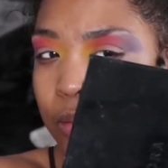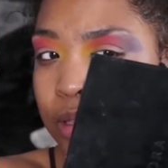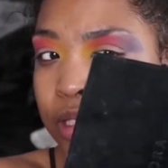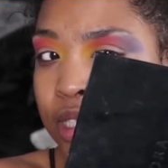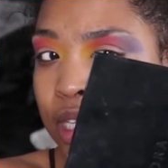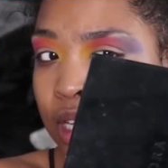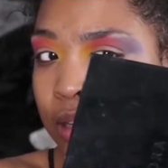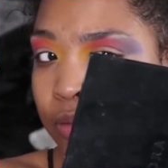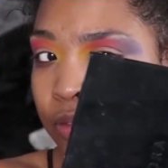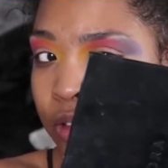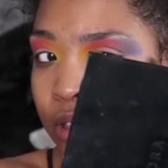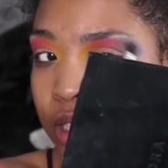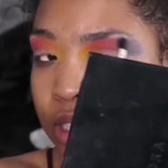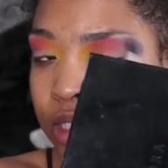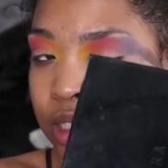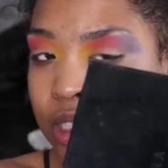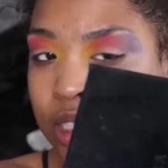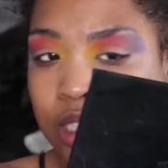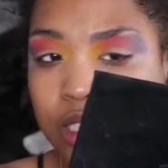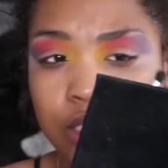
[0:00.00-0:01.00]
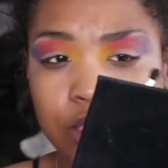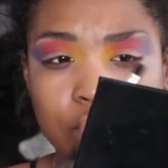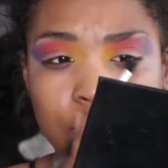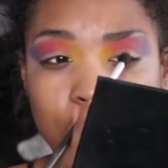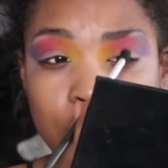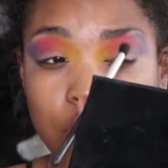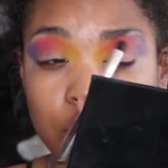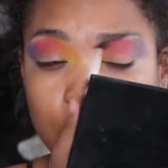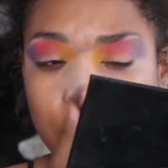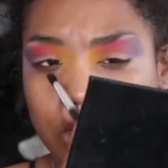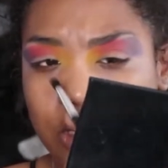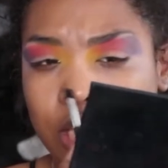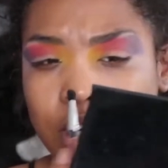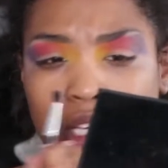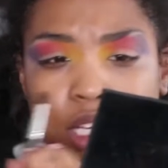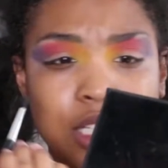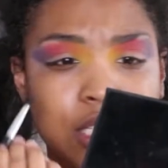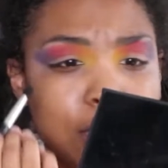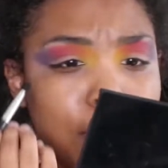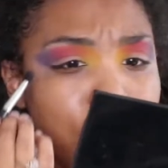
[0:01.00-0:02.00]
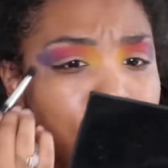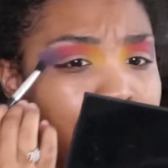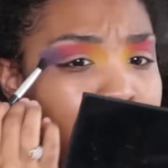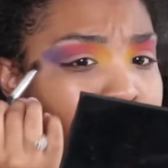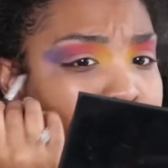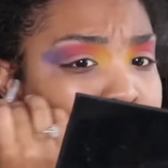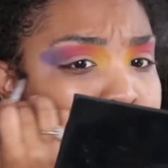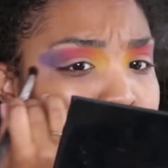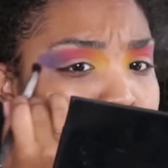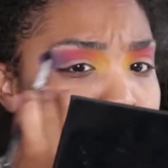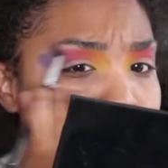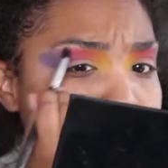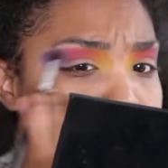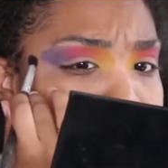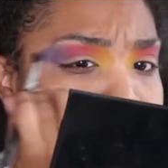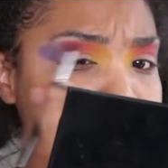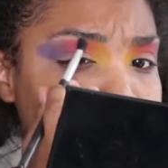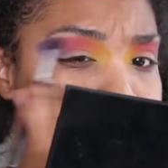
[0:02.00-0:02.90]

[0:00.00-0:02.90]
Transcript: but say for instance, you're trying to get to med school